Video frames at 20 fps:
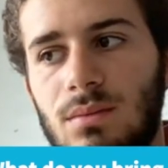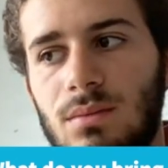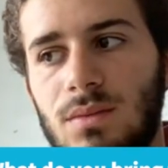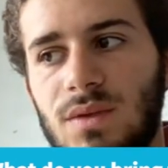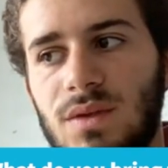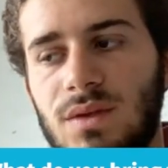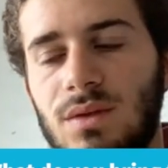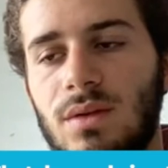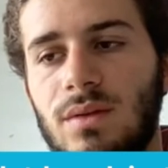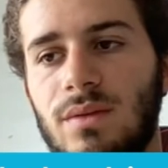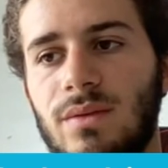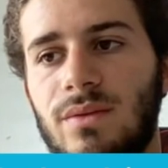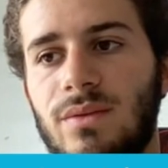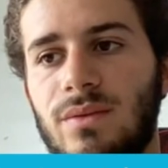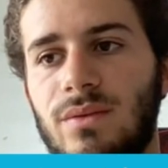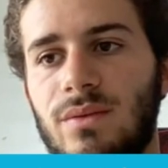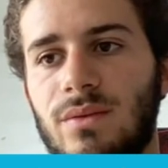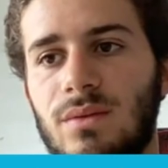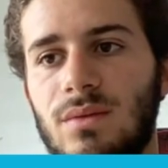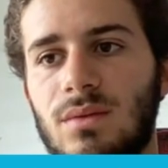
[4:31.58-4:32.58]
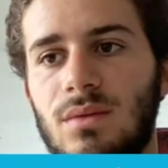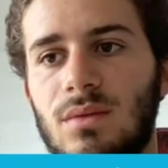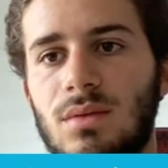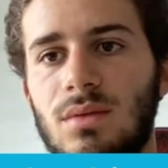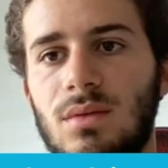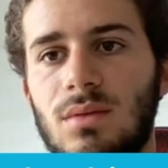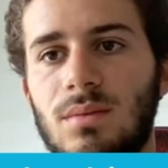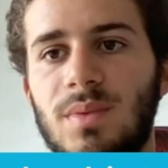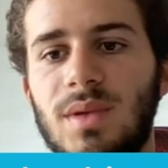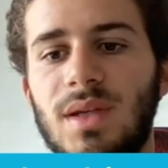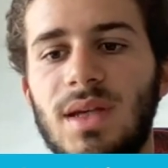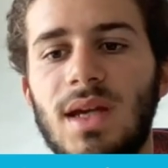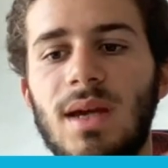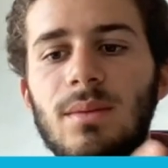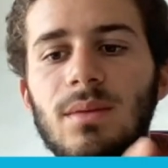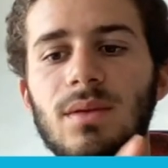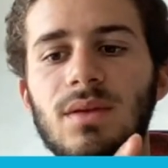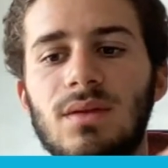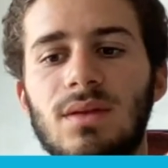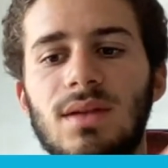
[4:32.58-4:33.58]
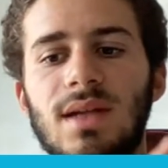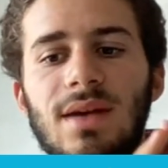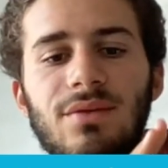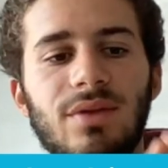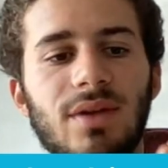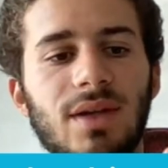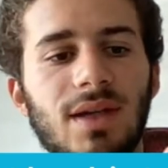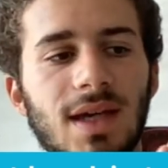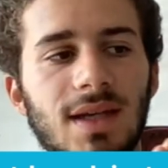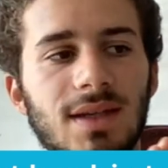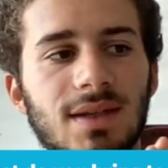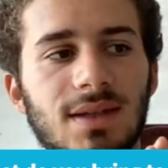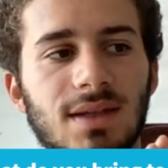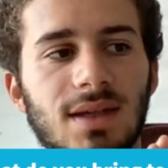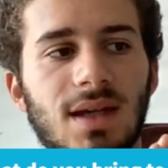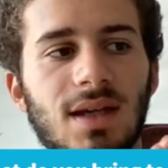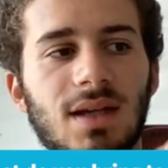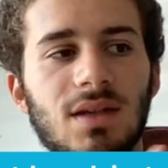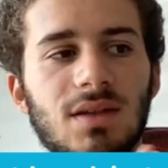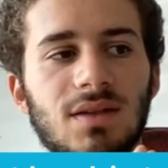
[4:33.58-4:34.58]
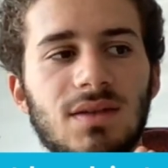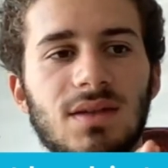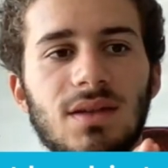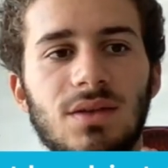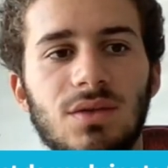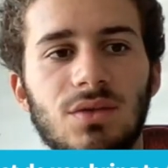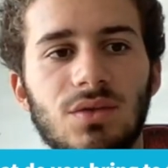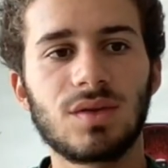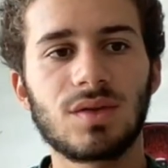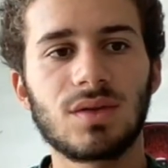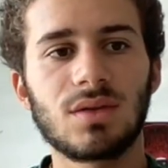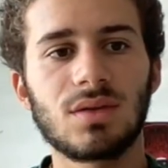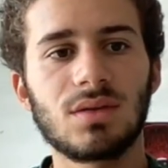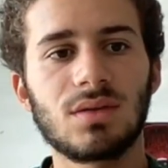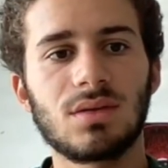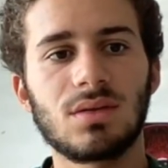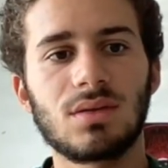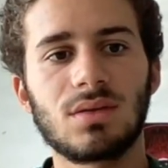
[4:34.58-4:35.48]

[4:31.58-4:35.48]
sort of being able to navigate an institution